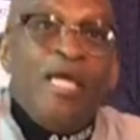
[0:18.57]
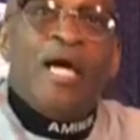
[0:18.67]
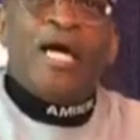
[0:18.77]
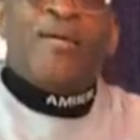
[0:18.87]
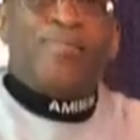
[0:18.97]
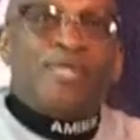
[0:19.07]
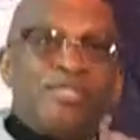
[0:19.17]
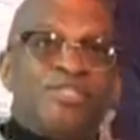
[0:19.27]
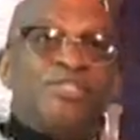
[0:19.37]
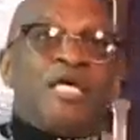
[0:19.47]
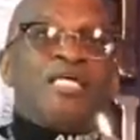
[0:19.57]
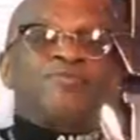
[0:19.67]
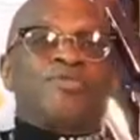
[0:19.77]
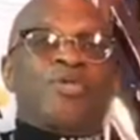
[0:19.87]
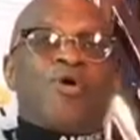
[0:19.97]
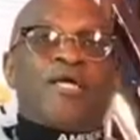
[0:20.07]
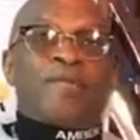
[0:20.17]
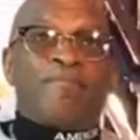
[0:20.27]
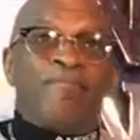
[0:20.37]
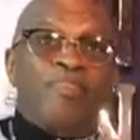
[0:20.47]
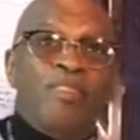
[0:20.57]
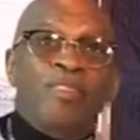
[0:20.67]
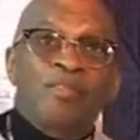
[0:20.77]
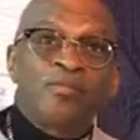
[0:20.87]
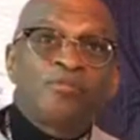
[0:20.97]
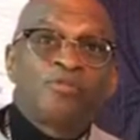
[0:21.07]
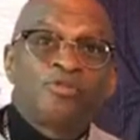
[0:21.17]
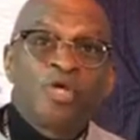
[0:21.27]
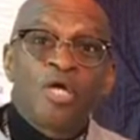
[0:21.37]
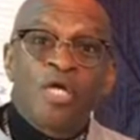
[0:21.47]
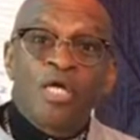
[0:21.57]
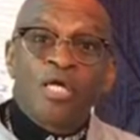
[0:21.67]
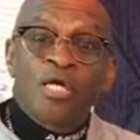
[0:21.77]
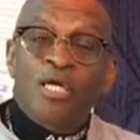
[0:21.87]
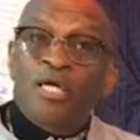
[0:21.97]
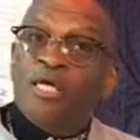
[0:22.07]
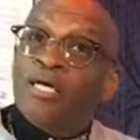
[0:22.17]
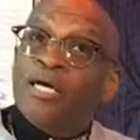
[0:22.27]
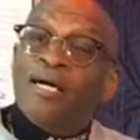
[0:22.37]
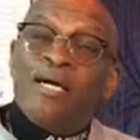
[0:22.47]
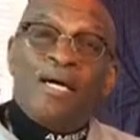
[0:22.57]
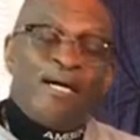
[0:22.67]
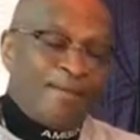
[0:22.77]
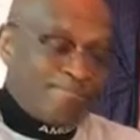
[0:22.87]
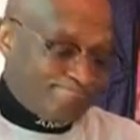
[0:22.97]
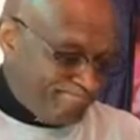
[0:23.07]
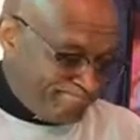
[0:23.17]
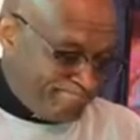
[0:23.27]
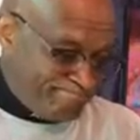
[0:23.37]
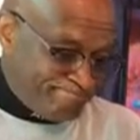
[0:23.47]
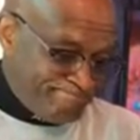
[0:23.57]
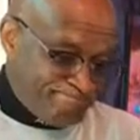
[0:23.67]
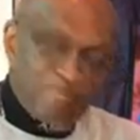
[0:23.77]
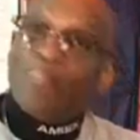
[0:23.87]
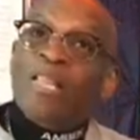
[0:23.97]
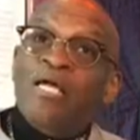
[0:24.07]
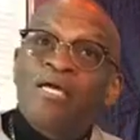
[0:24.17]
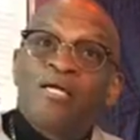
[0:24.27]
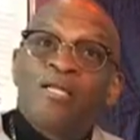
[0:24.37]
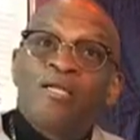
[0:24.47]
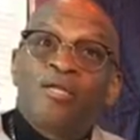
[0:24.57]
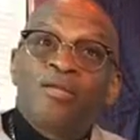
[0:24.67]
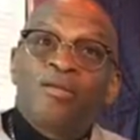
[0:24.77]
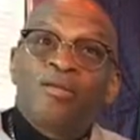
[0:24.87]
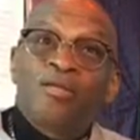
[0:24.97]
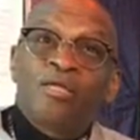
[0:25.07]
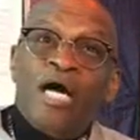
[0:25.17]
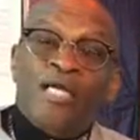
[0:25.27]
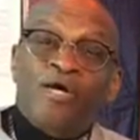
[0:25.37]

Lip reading: Hey, Butch. Thanks for joining. I